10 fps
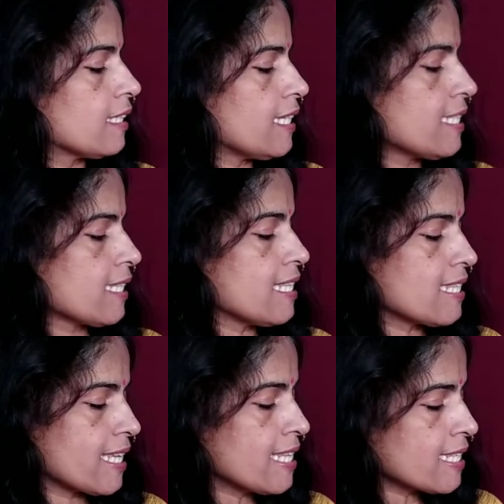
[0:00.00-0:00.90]
these
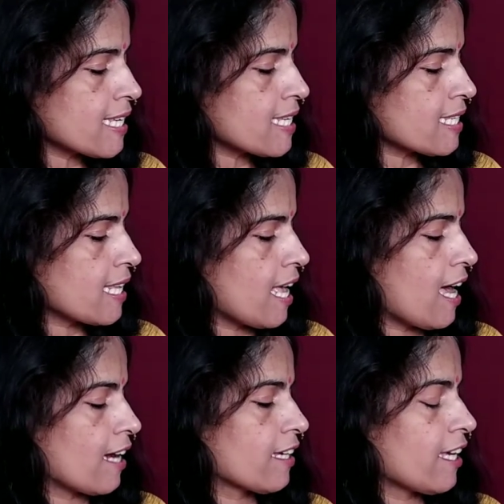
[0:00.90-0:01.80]
incenses
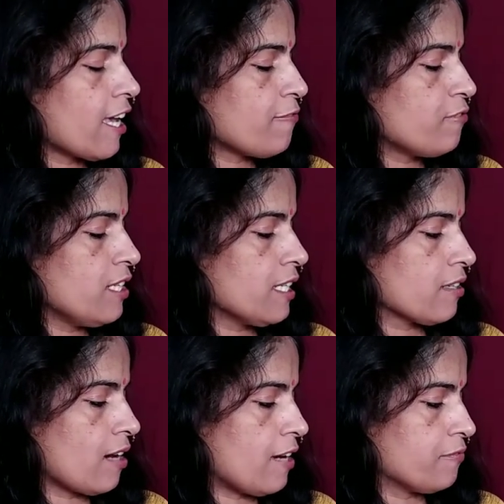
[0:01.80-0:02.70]
are
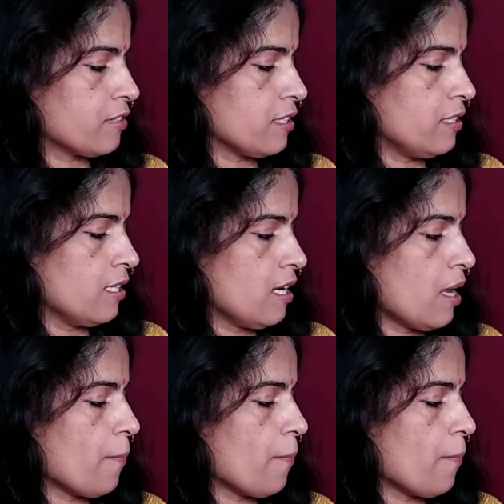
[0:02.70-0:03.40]
carefully crafted